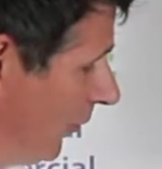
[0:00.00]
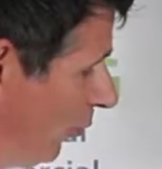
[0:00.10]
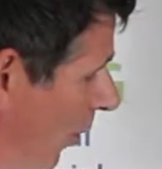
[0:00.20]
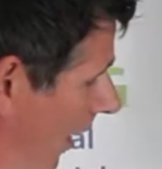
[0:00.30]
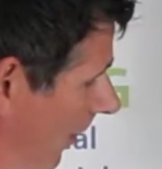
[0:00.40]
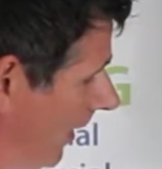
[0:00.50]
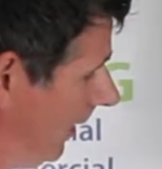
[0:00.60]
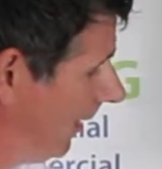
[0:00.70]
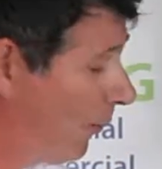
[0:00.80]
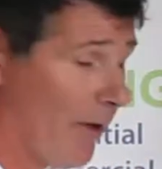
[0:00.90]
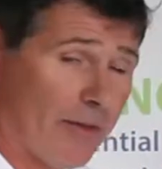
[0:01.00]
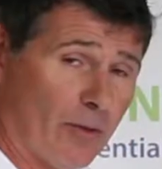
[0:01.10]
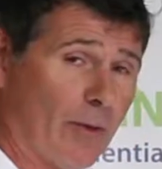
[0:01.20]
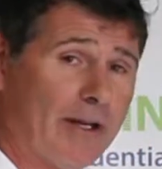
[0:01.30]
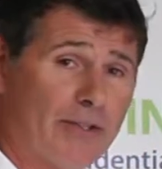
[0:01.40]
as well. Now, one of the
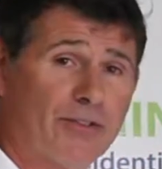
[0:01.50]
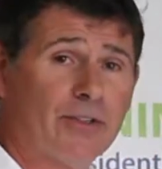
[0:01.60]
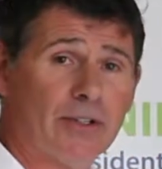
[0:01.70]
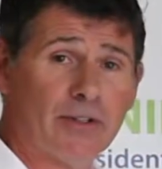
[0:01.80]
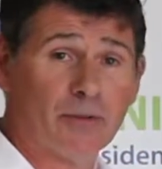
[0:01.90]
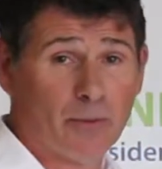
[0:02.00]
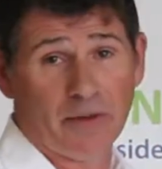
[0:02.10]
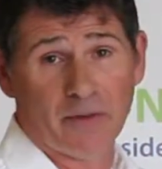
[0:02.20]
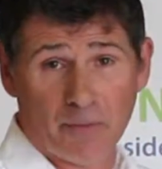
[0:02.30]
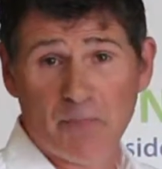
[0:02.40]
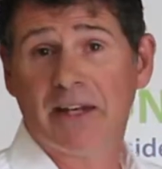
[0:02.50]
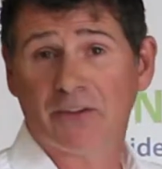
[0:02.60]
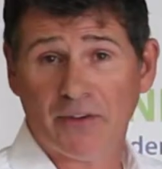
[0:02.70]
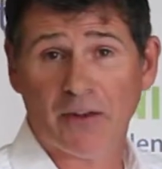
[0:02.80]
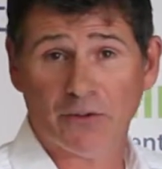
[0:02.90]
greatest or one of the
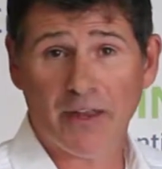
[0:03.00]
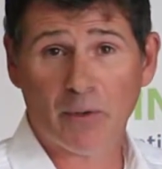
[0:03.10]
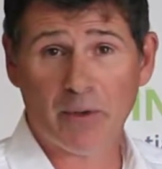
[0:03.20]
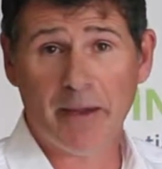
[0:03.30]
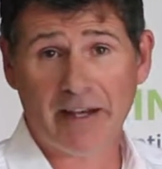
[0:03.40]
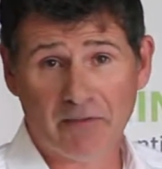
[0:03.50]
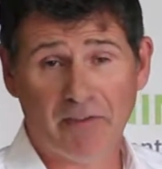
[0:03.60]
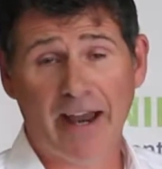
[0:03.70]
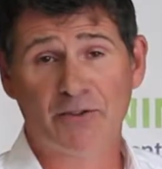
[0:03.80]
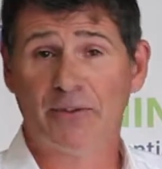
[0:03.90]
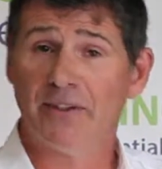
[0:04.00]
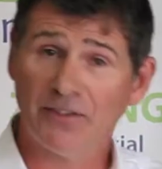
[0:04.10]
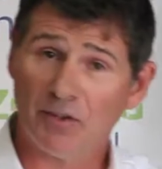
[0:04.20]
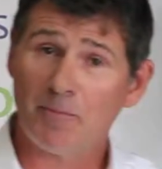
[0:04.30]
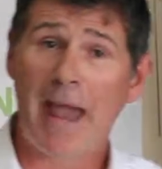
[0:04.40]
biggest sellers that we manufacture, and
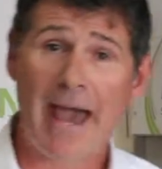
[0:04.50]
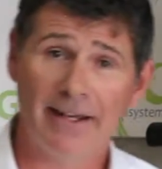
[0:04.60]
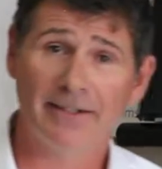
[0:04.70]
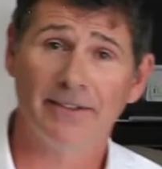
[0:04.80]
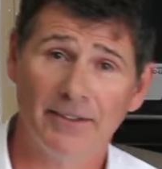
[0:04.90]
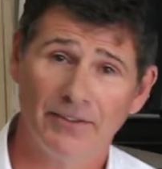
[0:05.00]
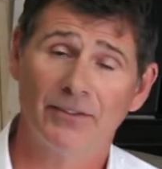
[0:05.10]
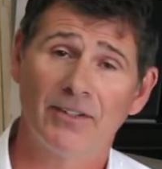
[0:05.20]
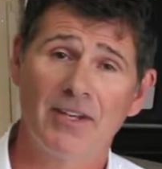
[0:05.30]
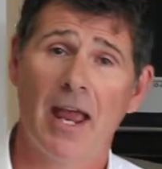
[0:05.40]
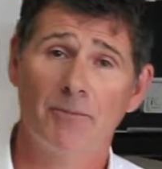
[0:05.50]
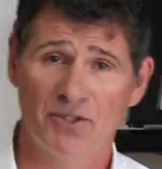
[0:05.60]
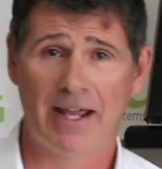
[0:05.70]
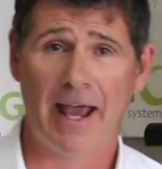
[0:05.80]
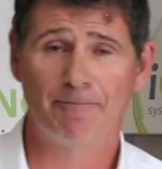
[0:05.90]
this is patented, this is a
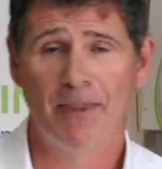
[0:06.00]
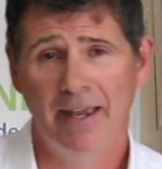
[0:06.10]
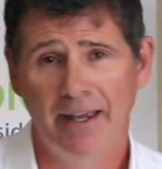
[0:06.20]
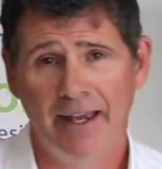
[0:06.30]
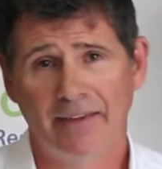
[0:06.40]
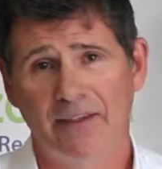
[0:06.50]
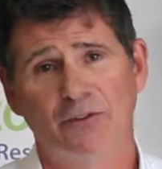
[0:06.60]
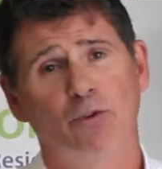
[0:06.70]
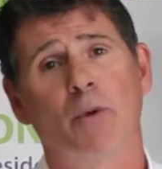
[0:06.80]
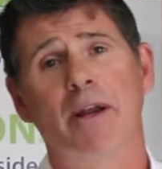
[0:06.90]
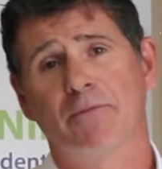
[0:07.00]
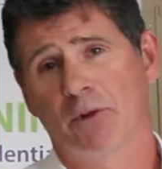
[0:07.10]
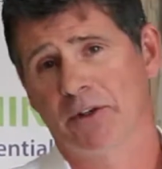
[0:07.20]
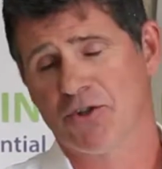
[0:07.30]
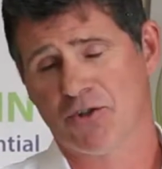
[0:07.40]
temp-stat. And these are great for
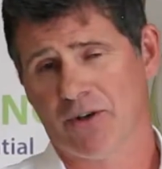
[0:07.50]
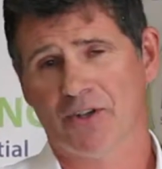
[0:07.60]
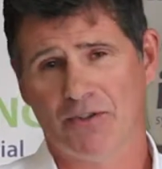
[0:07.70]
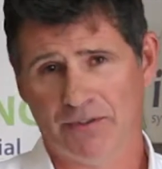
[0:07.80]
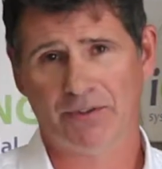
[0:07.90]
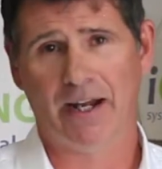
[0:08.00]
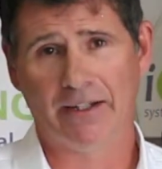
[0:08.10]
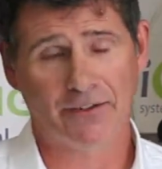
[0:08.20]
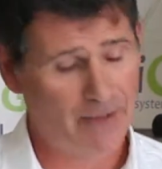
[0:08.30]
construction sites.